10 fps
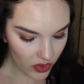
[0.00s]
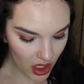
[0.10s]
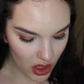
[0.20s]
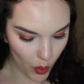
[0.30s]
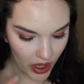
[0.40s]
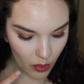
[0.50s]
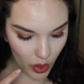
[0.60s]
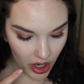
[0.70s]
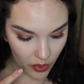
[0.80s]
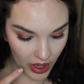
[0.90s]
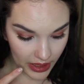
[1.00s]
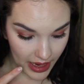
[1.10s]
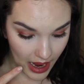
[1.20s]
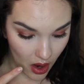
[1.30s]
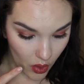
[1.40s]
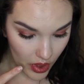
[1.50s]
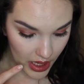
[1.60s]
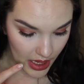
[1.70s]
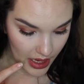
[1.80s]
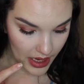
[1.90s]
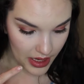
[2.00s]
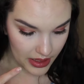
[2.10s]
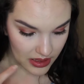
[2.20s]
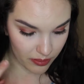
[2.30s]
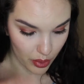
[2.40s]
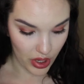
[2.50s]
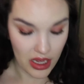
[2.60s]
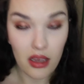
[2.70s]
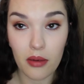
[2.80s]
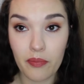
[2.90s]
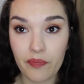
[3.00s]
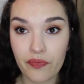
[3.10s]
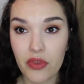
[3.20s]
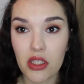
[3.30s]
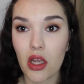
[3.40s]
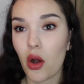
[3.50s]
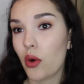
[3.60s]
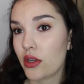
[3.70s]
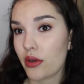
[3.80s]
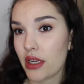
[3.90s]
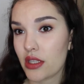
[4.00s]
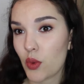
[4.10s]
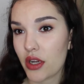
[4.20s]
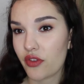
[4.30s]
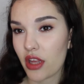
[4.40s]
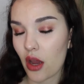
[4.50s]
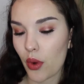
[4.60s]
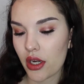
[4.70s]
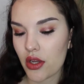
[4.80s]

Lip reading: And the one I'm wearing right now is Brink, so don't need a swatch for that one.